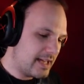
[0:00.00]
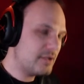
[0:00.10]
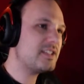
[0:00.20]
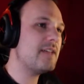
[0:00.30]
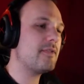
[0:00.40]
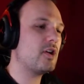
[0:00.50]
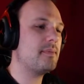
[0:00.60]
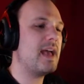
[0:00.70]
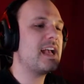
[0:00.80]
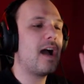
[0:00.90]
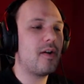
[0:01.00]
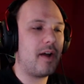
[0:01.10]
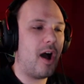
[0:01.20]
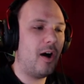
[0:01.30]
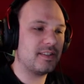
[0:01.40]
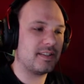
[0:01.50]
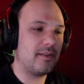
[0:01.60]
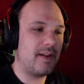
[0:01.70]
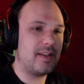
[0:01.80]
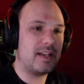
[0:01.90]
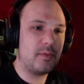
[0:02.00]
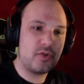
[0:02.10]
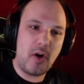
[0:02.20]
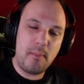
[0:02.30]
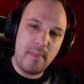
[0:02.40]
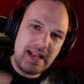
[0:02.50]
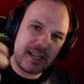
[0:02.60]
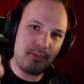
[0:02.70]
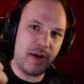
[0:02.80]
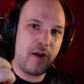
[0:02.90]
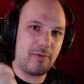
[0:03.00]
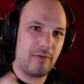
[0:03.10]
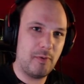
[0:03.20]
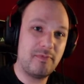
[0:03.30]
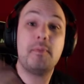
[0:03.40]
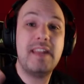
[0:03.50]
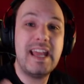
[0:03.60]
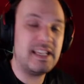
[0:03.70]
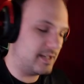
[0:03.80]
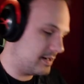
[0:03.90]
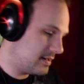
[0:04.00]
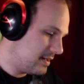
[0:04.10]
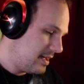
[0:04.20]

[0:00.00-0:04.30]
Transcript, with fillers: You see, we're gonna make our altar where we can draw magic power from nature,